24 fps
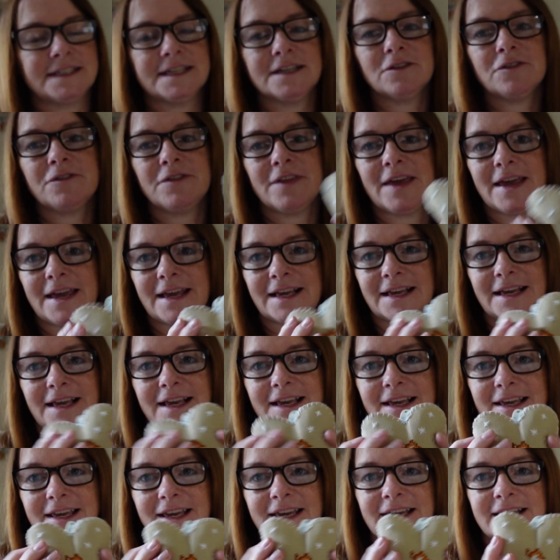
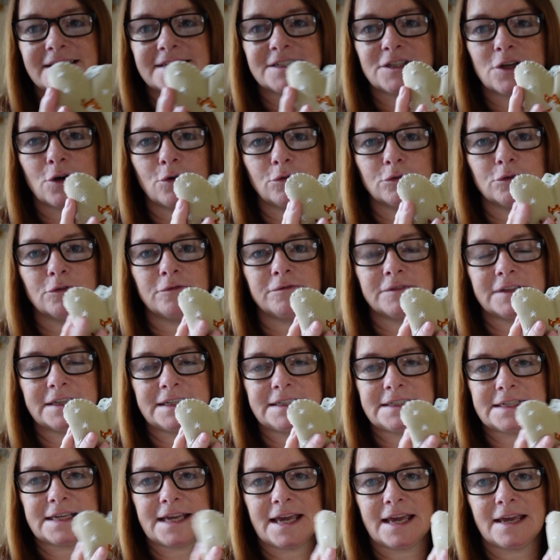think it's so lovely
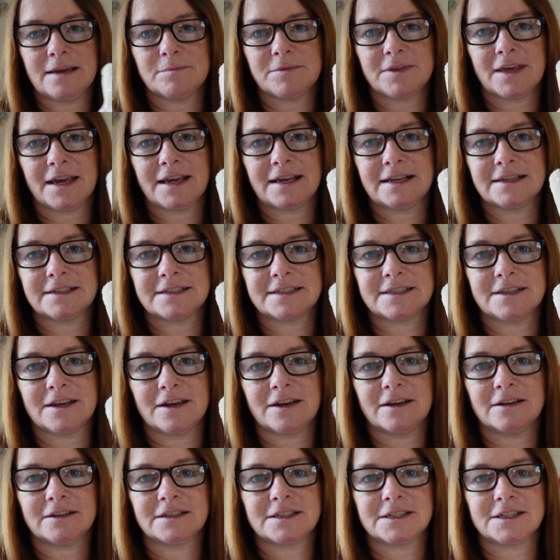to keep things
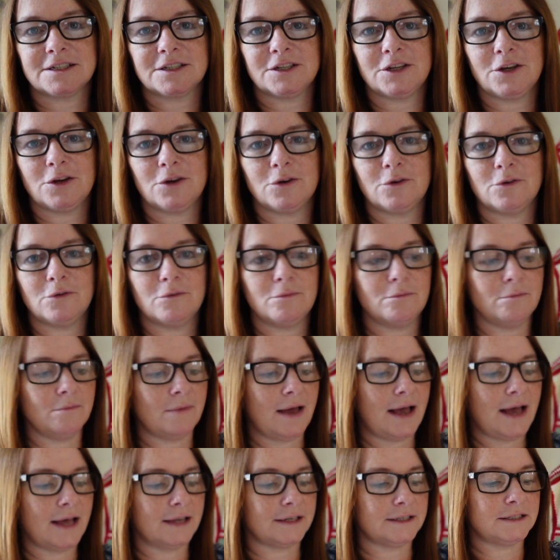that you
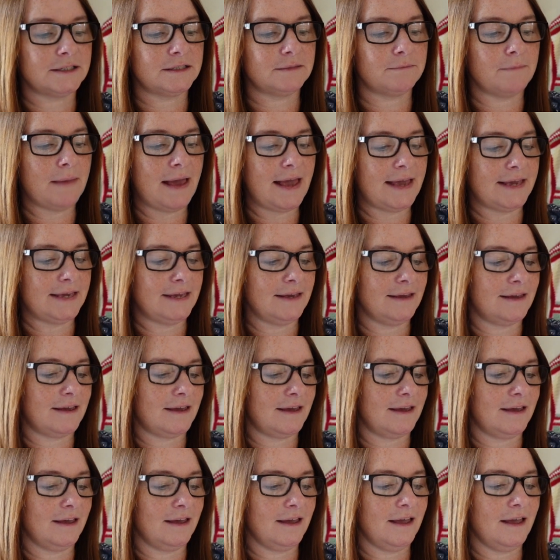hand make.
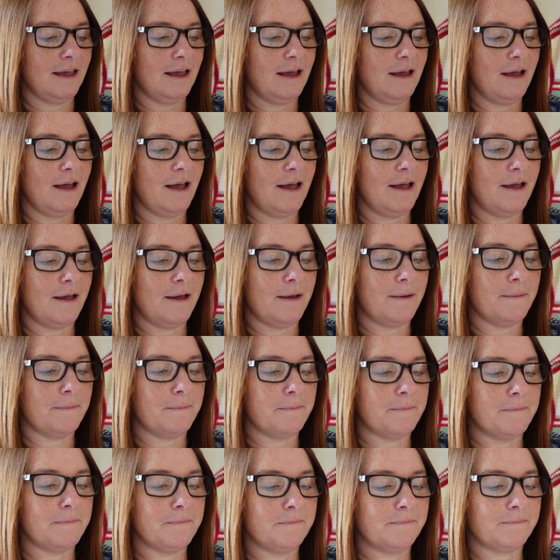
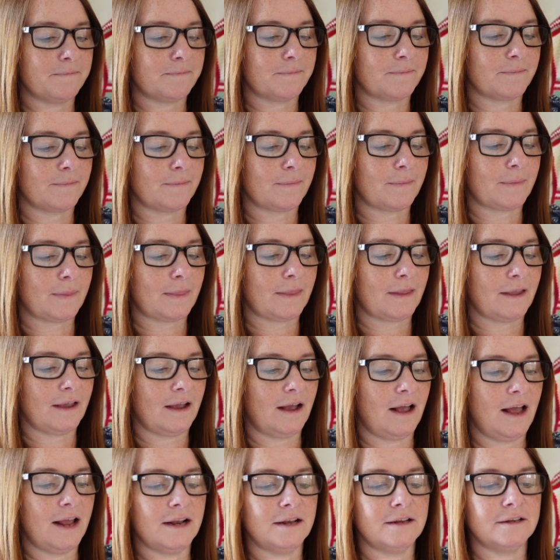And
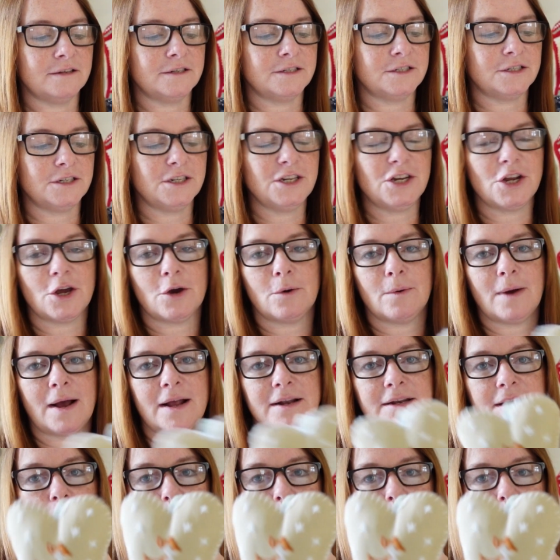you know, I